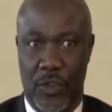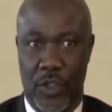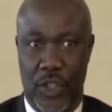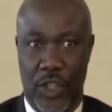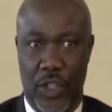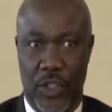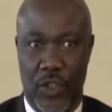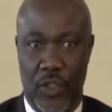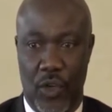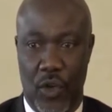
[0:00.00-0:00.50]

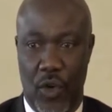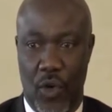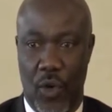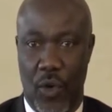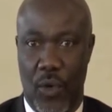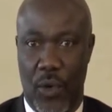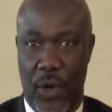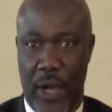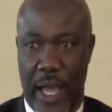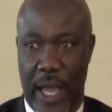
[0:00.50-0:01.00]
just to
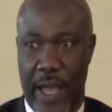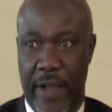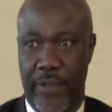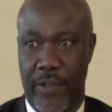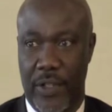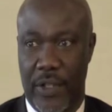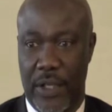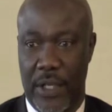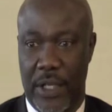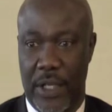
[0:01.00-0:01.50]
go
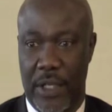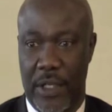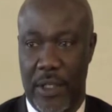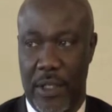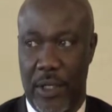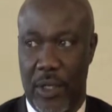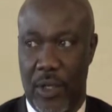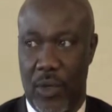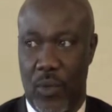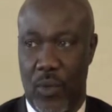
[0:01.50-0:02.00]
after
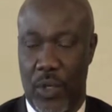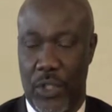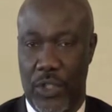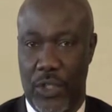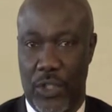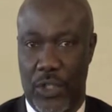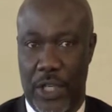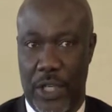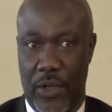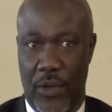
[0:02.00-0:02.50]
what
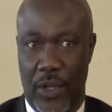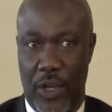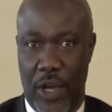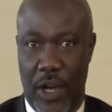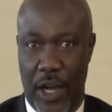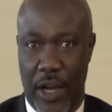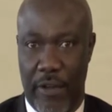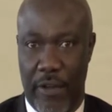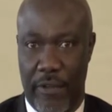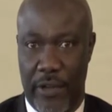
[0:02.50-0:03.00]
you're trying to
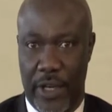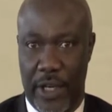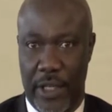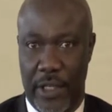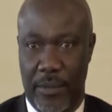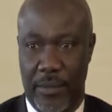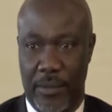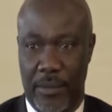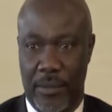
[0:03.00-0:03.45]
recover,